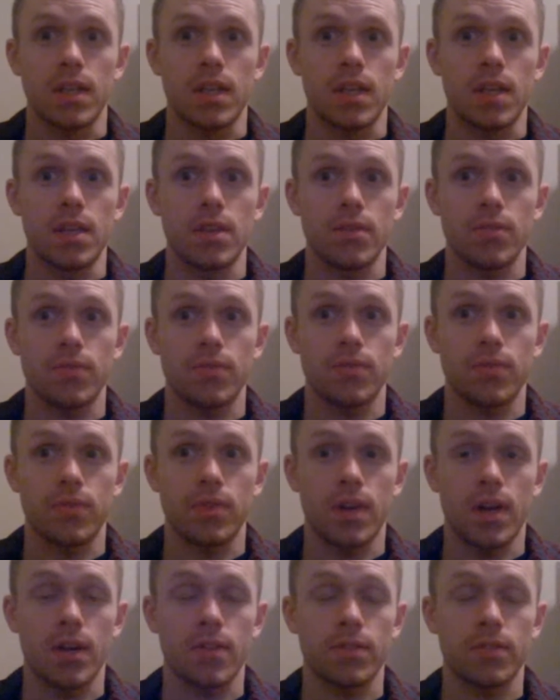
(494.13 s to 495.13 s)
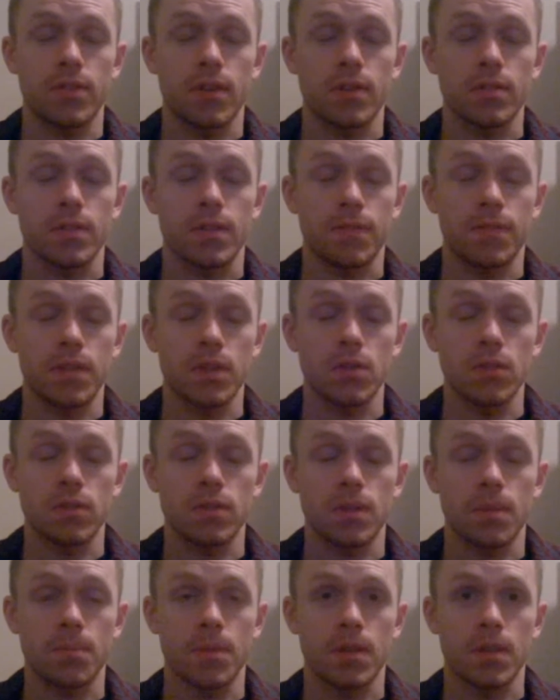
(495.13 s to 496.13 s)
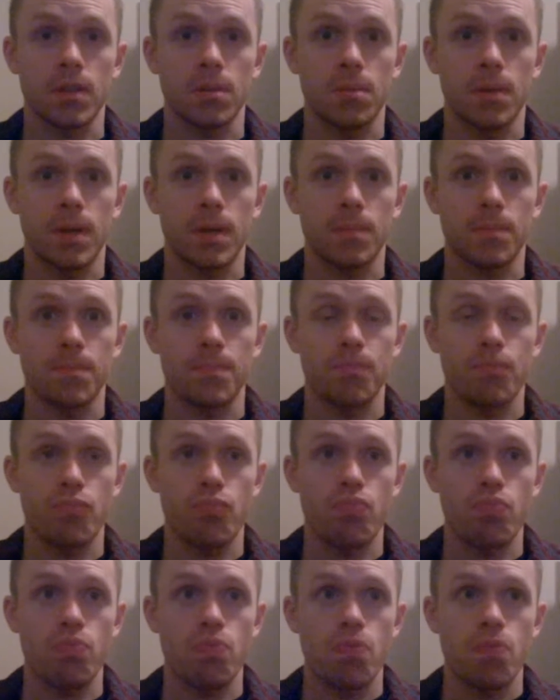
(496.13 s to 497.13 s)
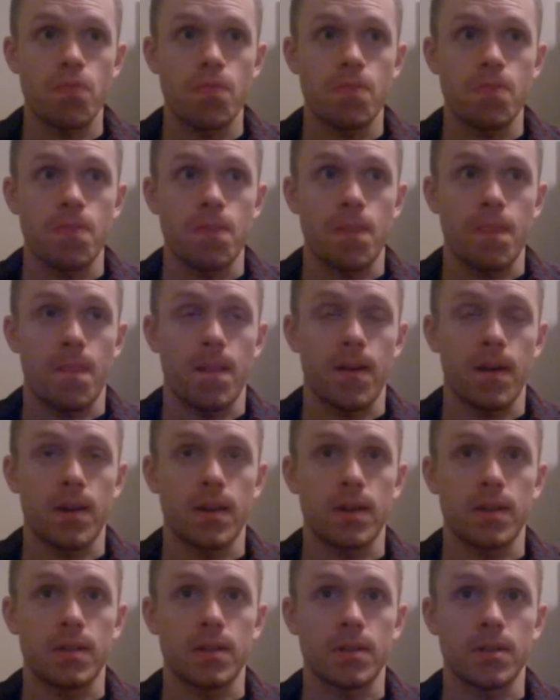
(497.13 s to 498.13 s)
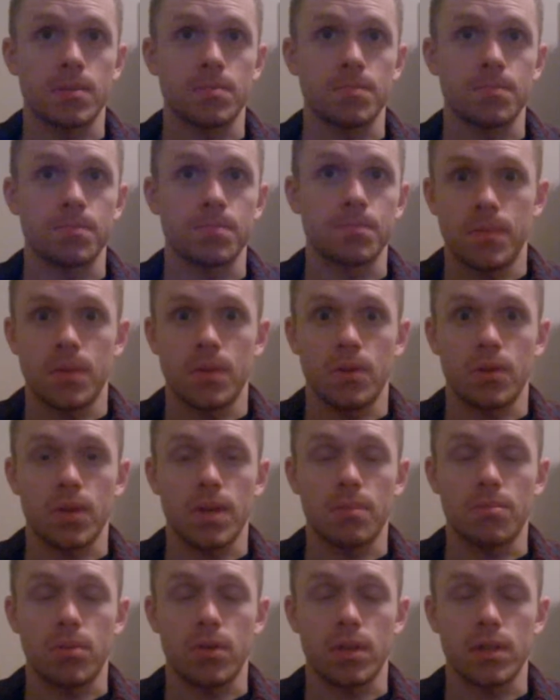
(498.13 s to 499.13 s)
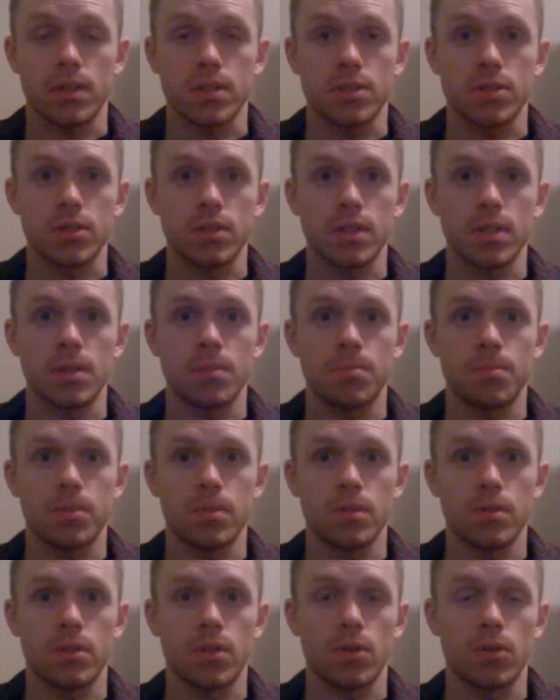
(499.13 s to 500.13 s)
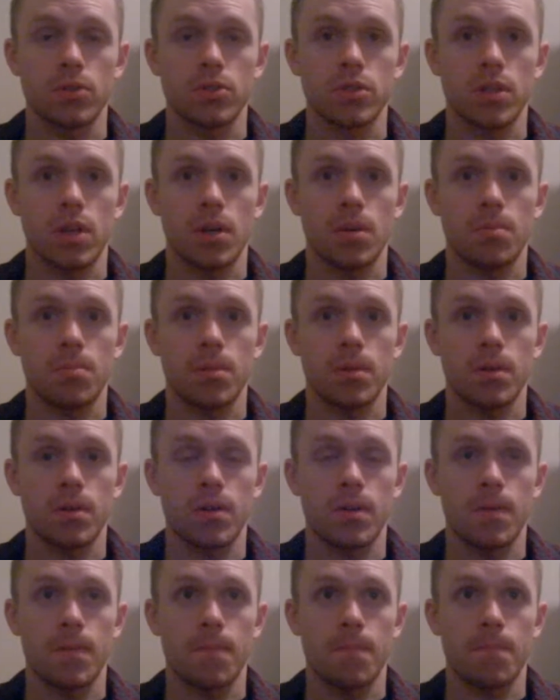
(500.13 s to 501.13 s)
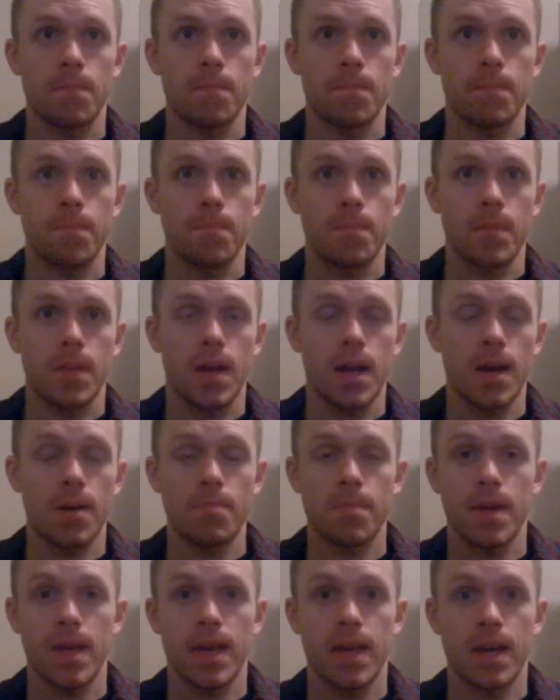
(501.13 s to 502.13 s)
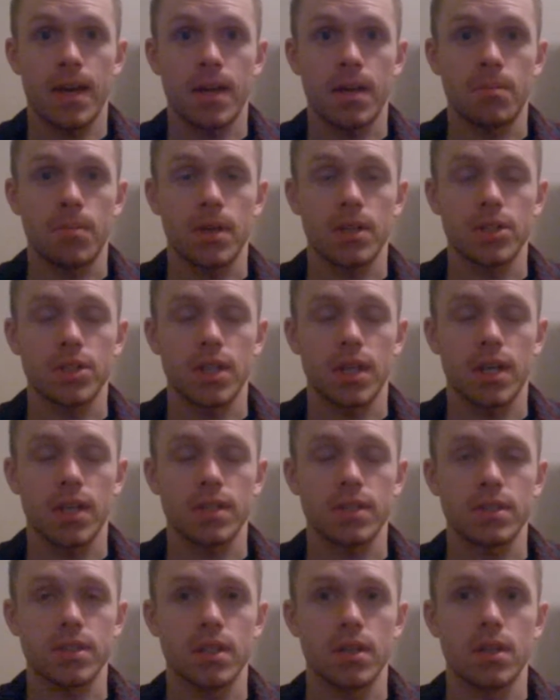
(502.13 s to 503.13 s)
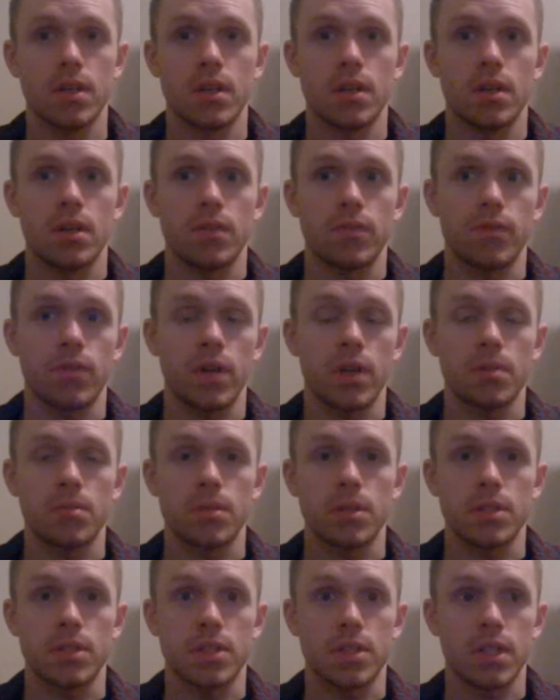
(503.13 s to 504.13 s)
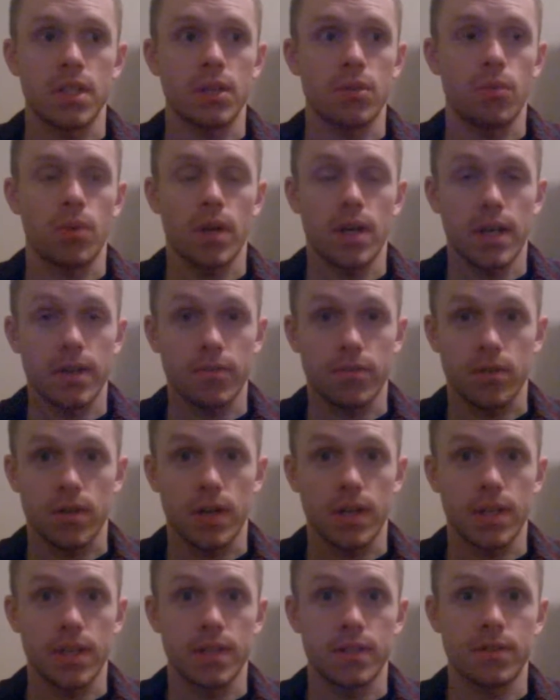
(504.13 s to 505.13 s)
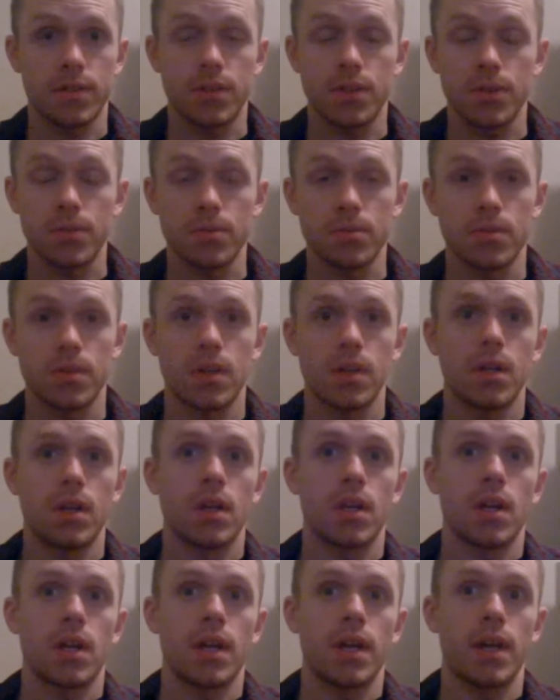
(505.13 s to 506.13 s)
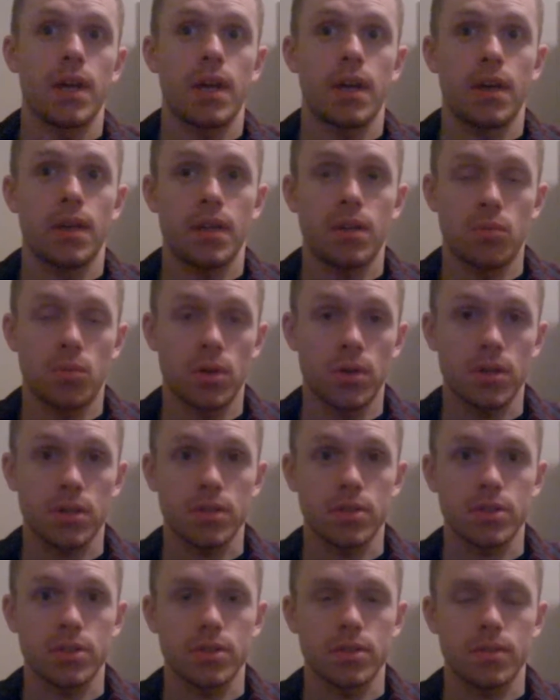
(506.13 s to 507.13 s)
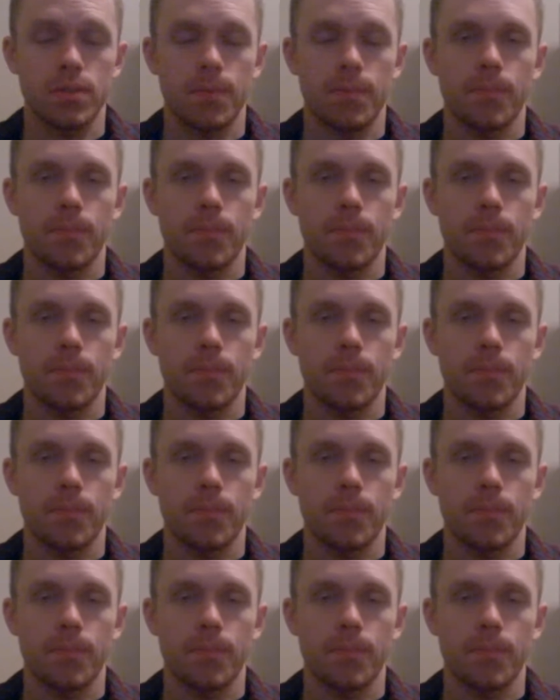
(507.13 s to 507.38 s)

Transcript: If I start to feel something come on, I, get plenty of sleep, dose up, hot pad on my chest, vitamin C, whatever I need to do. And it works.